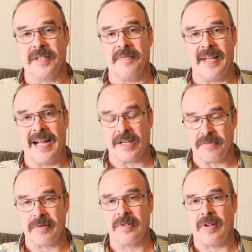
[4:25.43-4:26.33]
of the
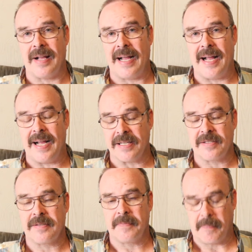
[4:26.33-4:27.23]
actual
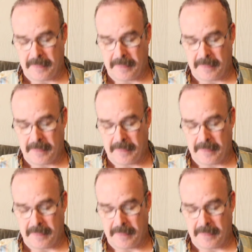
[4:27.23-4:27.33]
class.